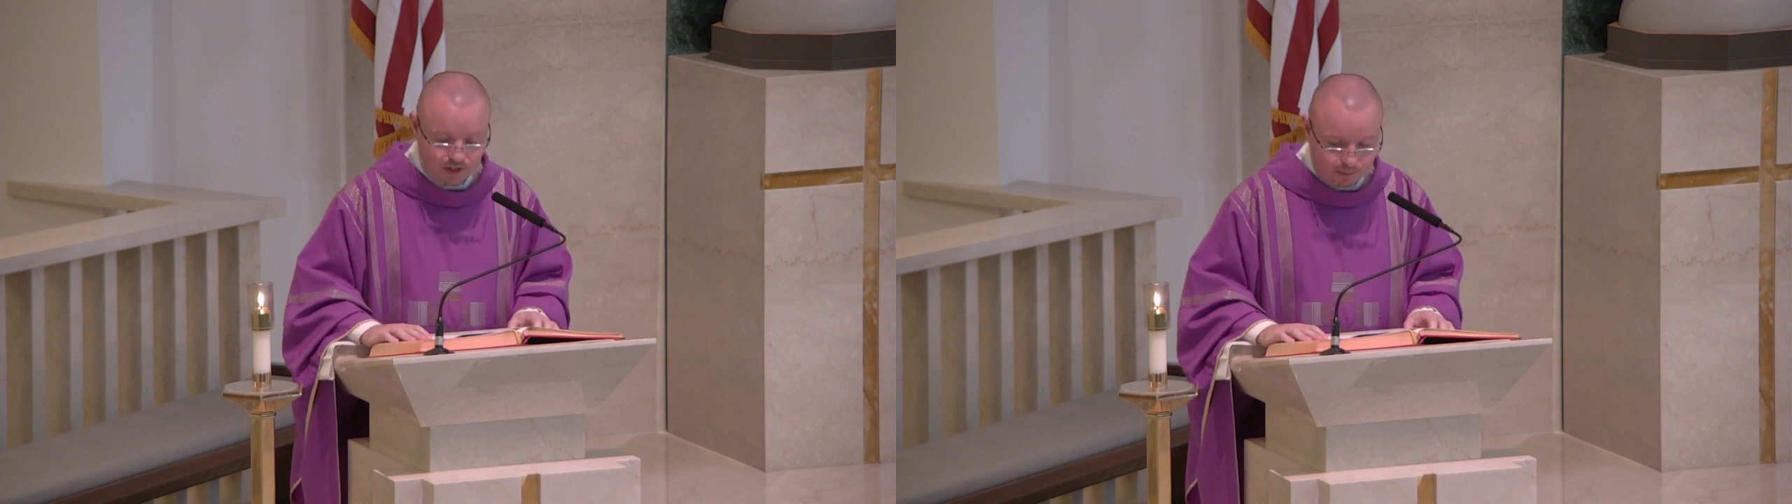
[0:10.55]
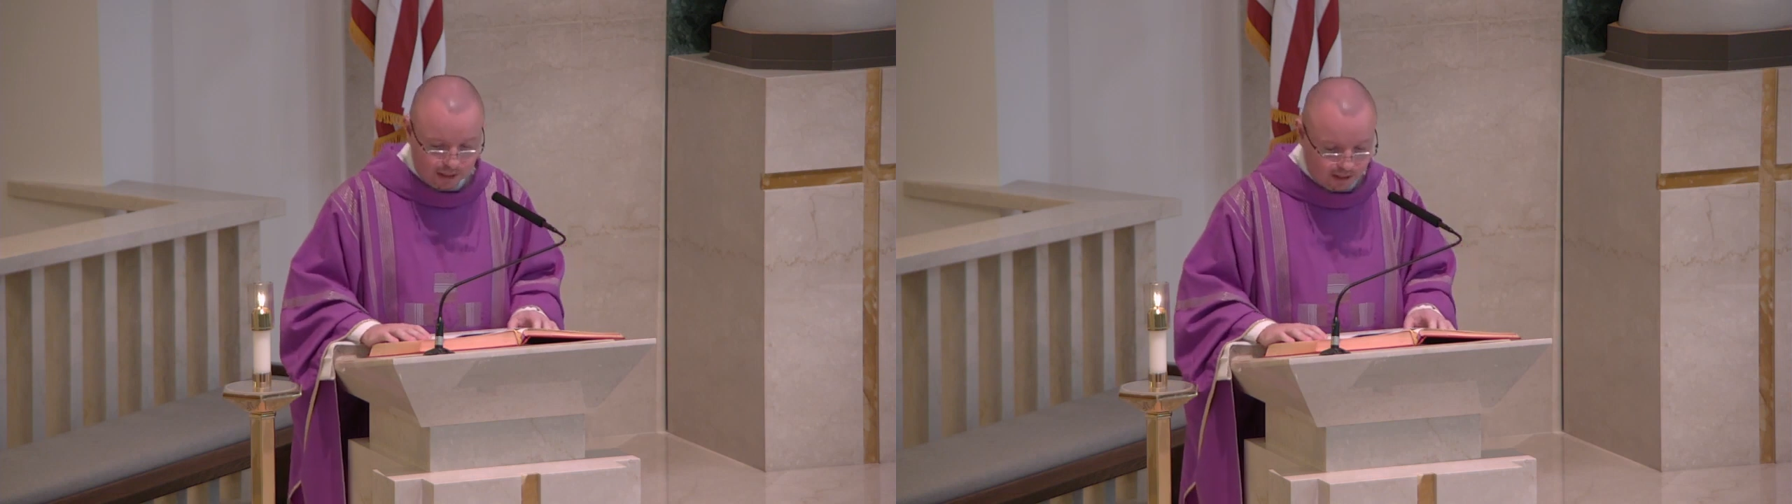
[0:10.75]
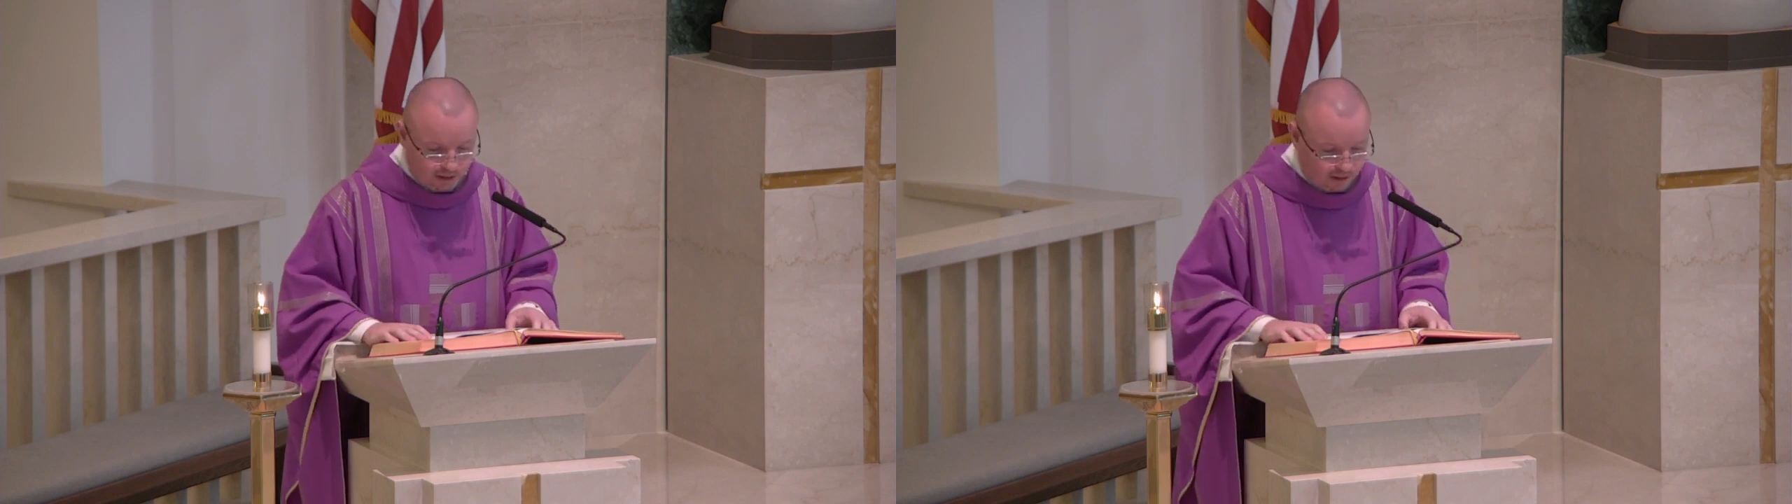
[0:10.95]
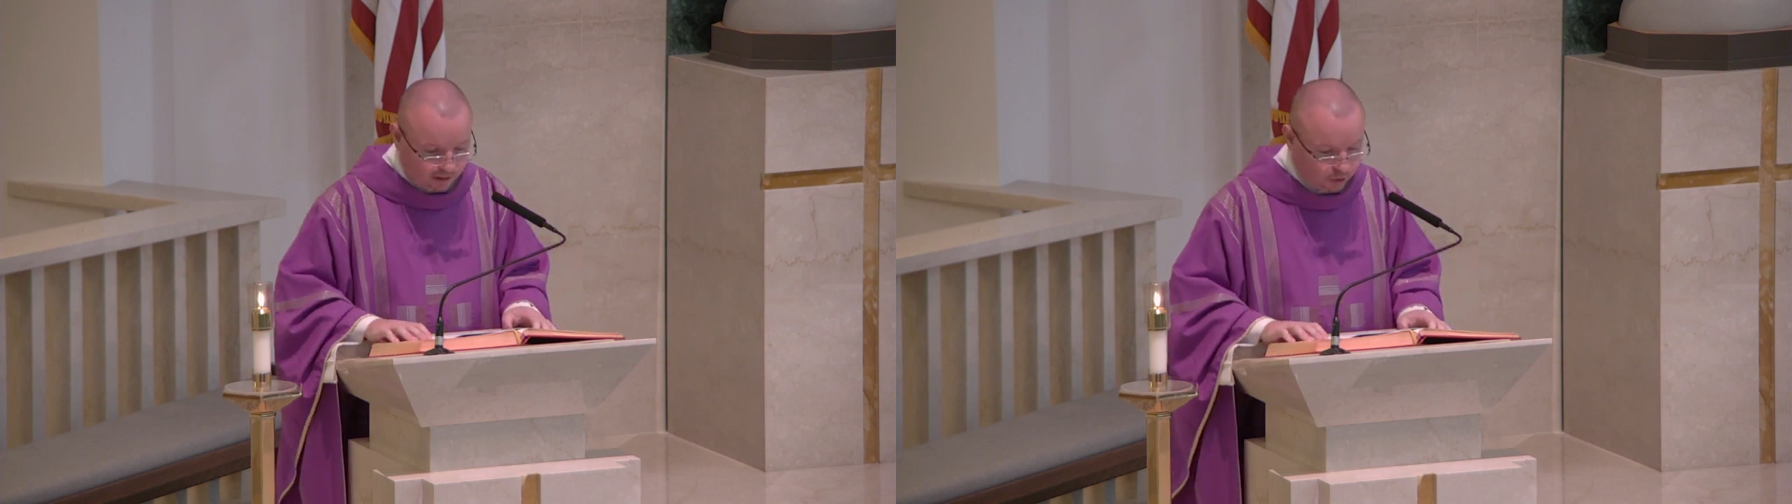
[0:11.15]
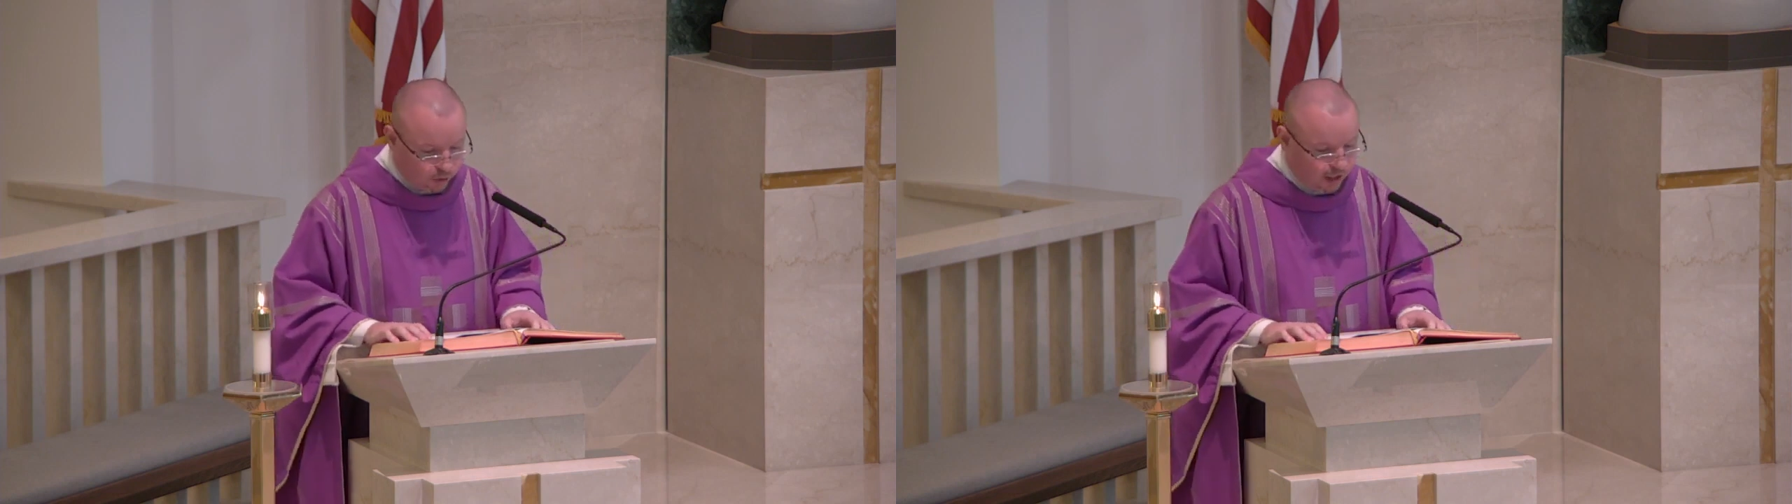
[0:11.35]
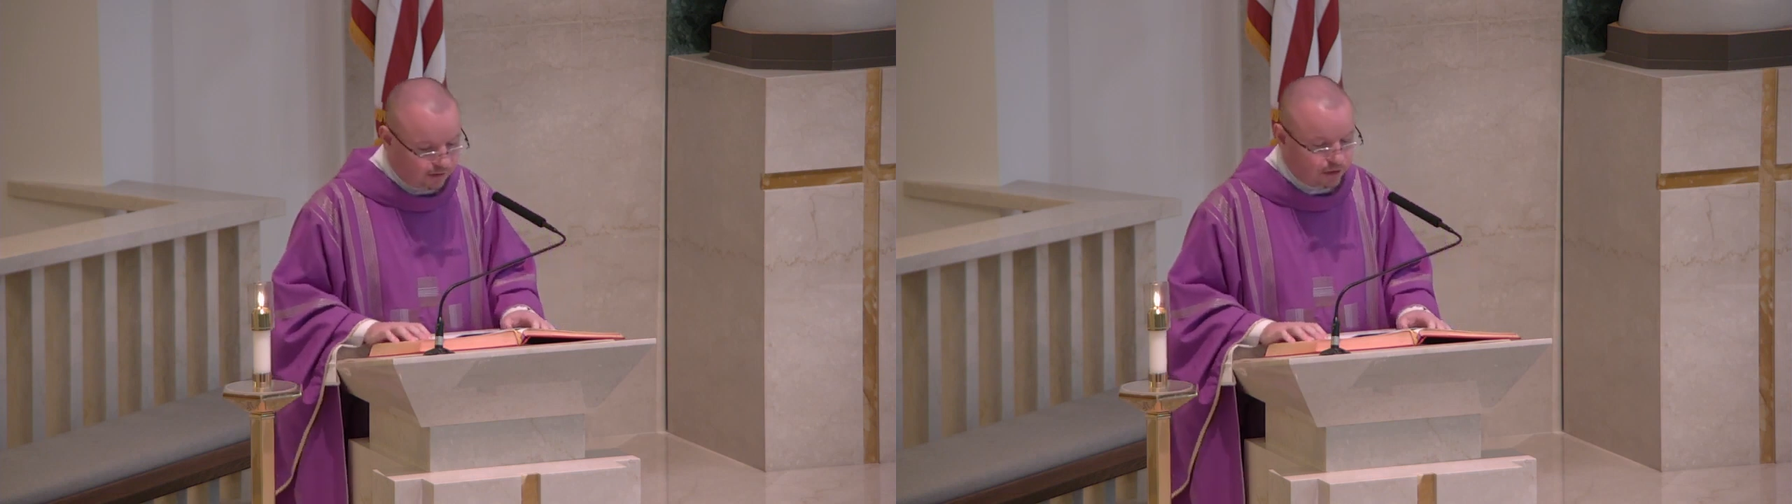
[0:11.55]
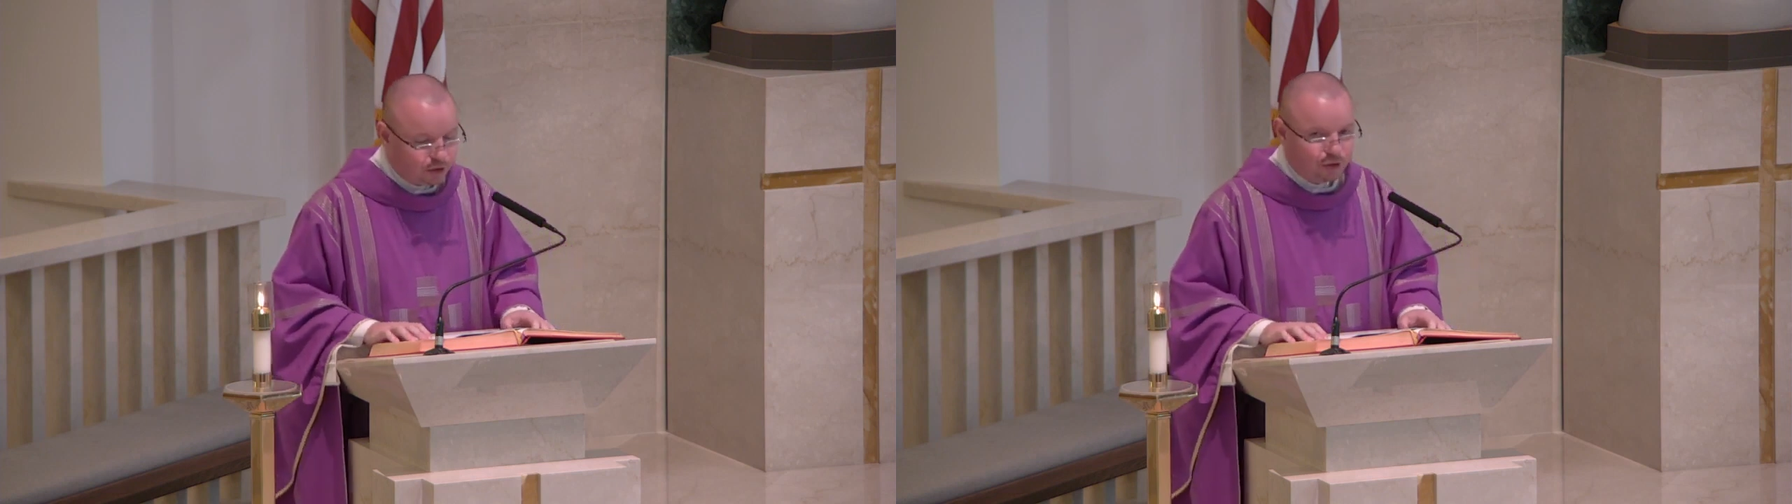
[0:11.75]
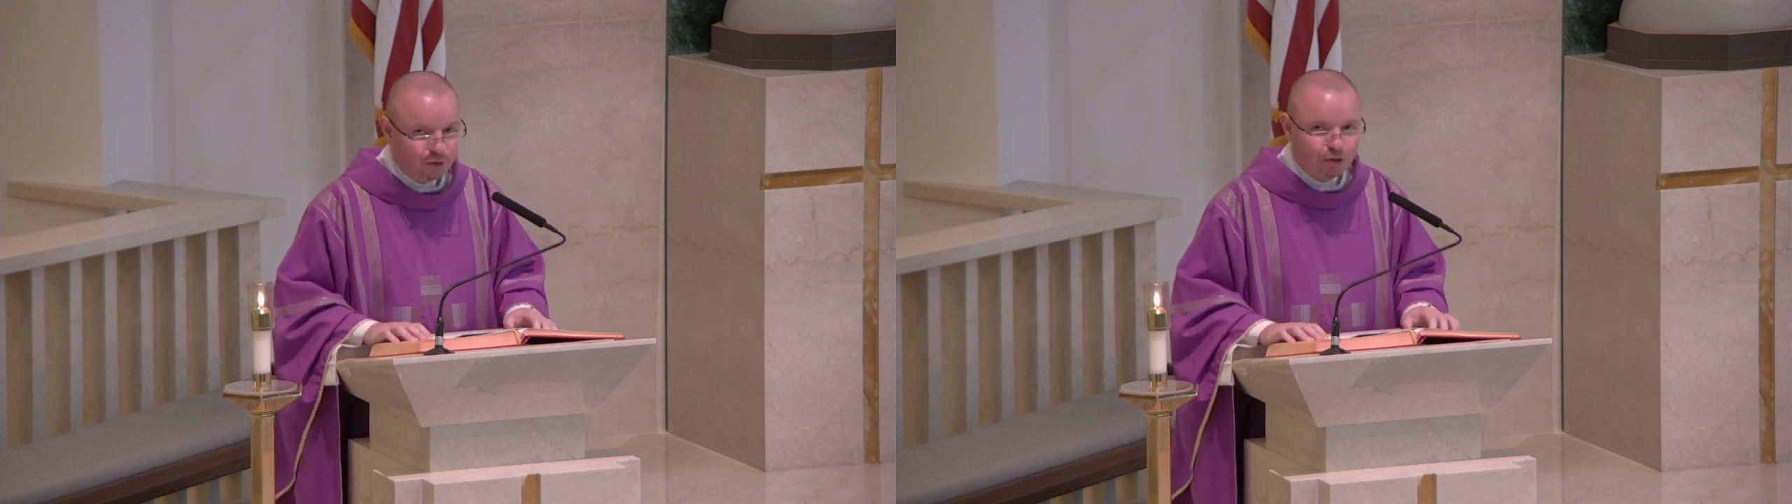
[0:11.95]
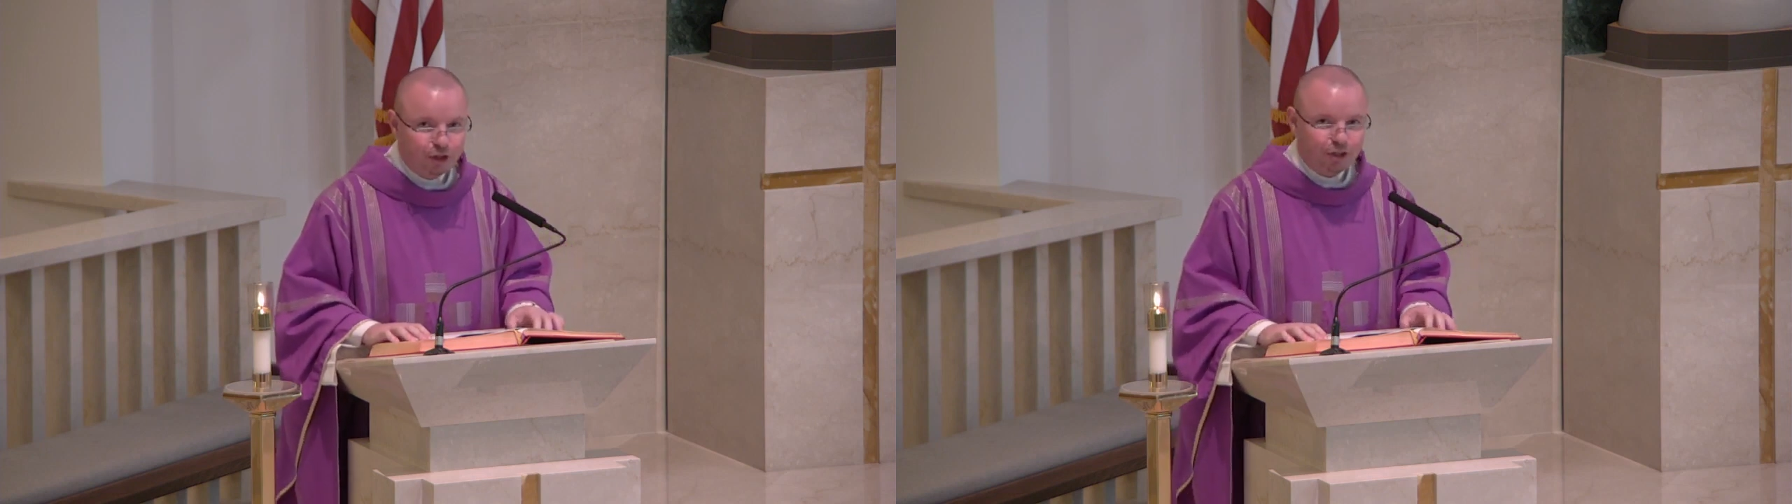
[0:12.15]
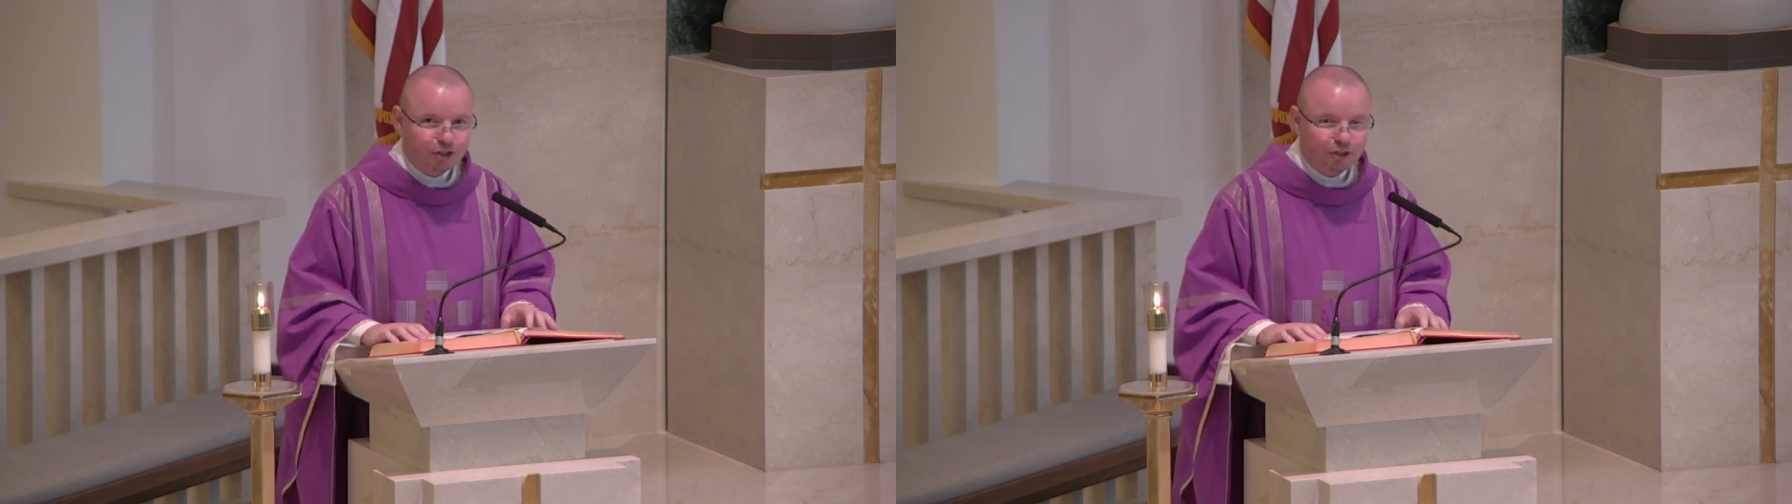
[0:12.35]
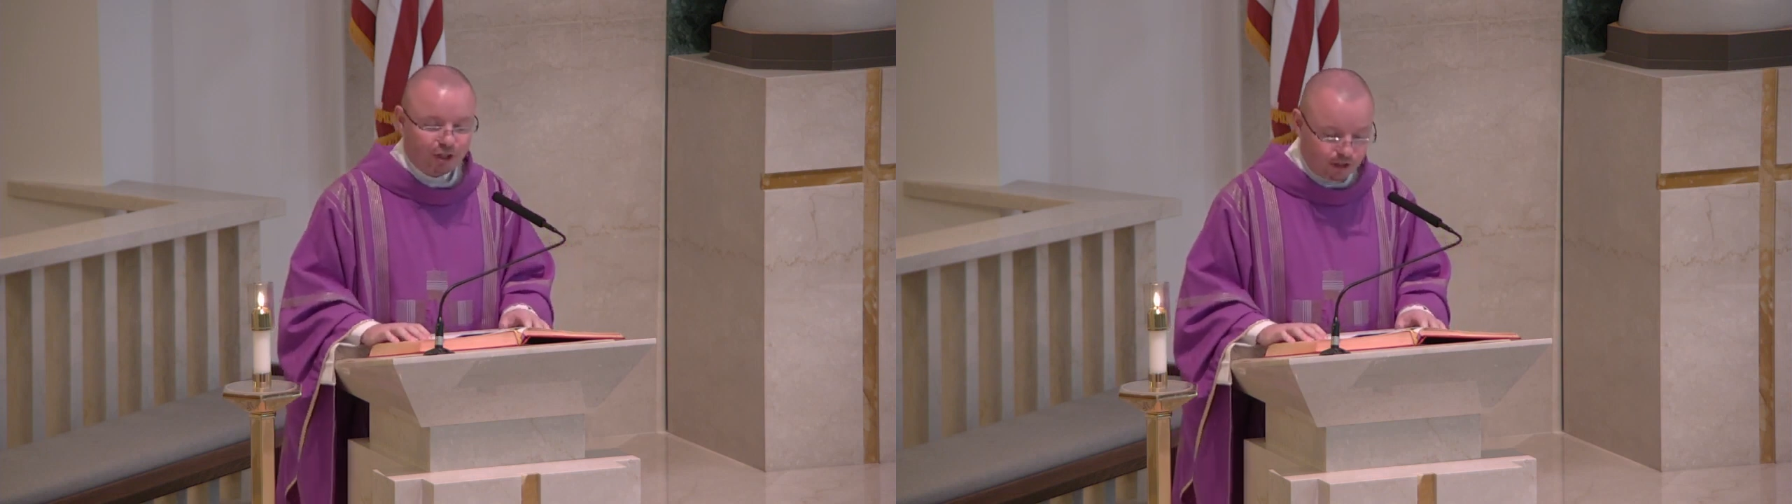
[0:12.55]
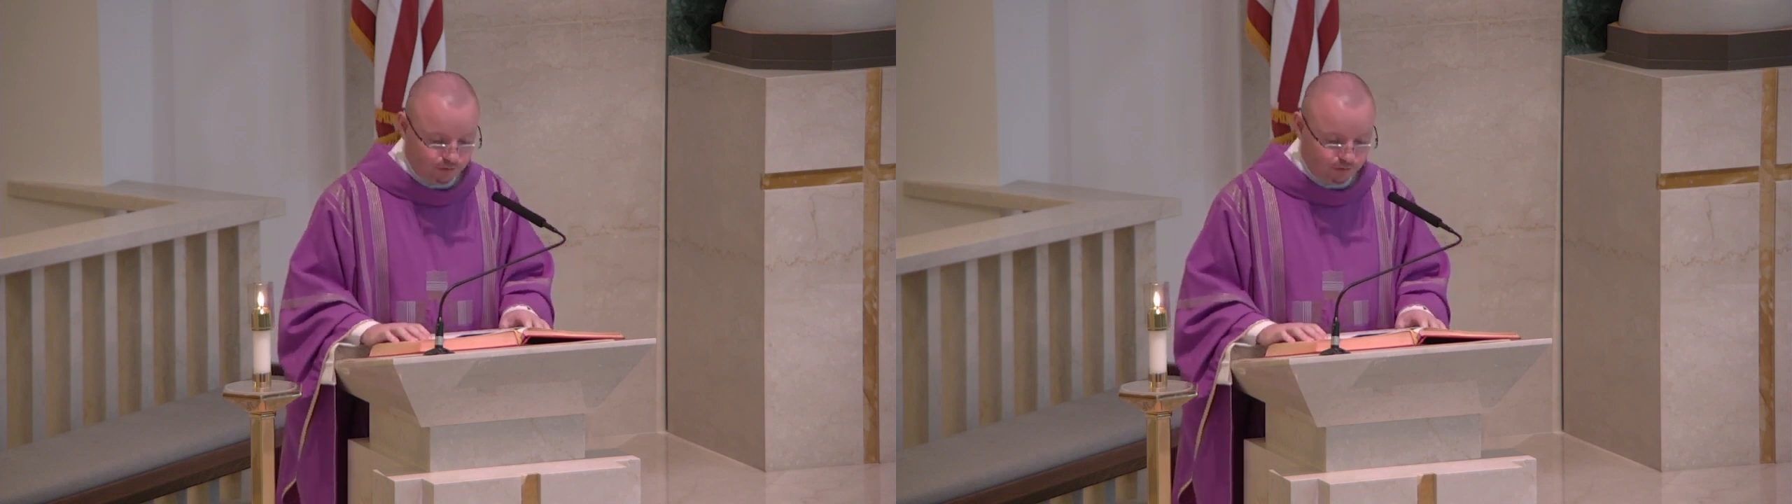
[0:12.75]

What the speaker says: spend on driving to church